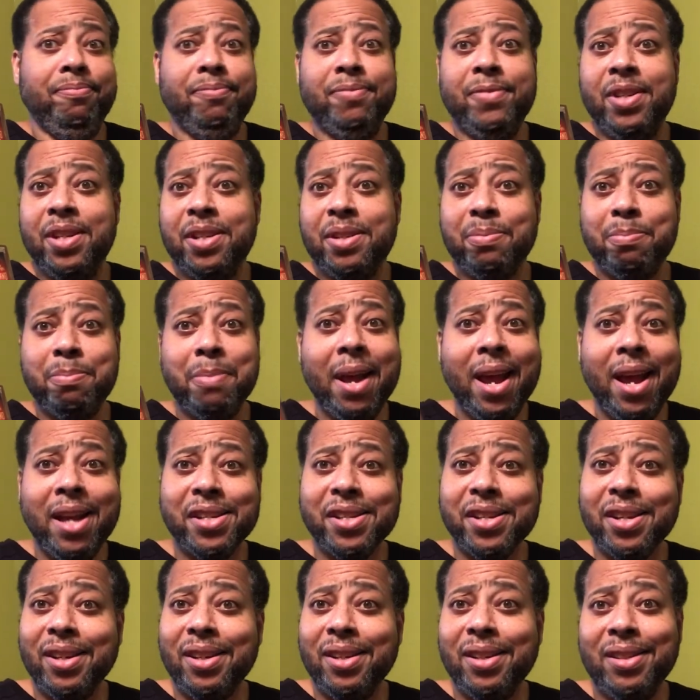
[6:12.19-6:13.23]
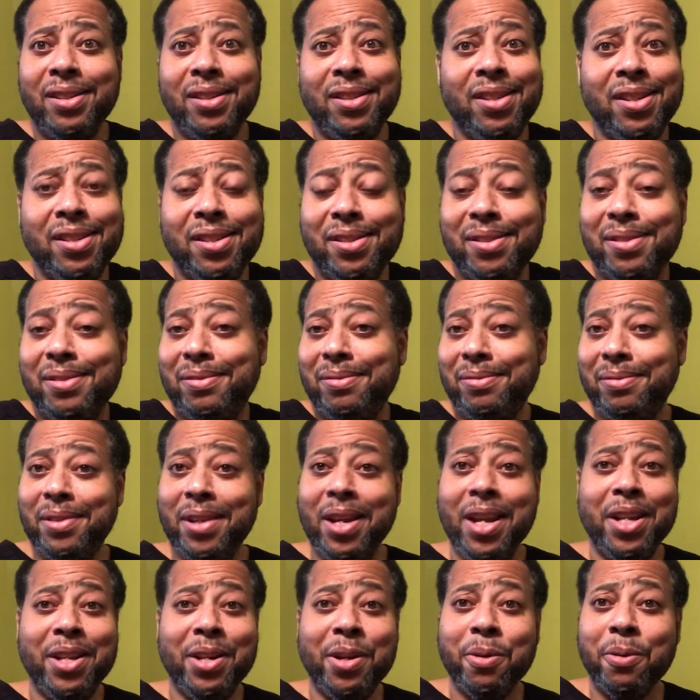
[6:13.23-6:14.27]
just masculine, just
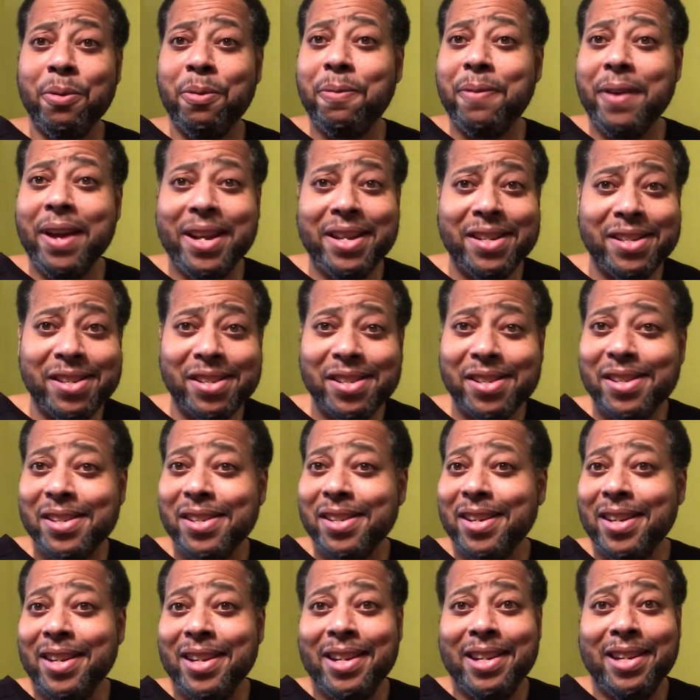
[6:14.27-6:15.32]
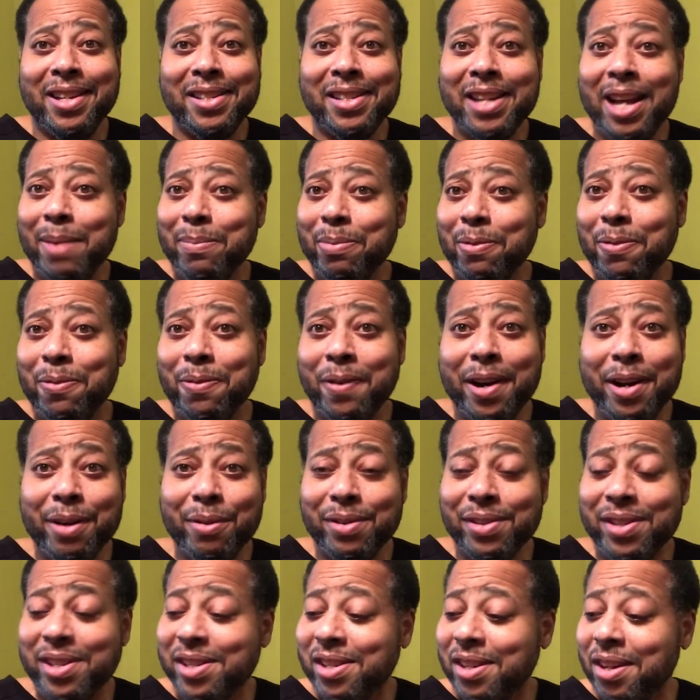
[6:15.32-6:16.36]
in your face type of
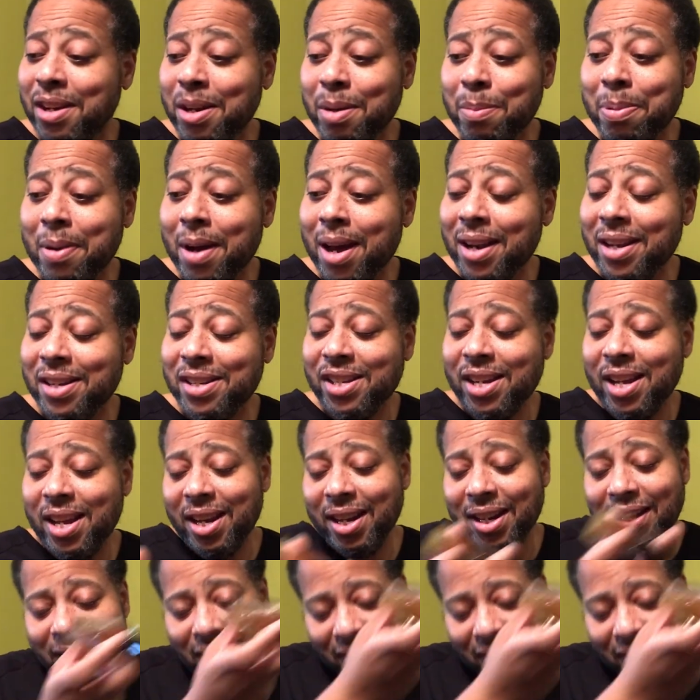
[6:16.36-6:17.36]
fragrance. It's unapologetic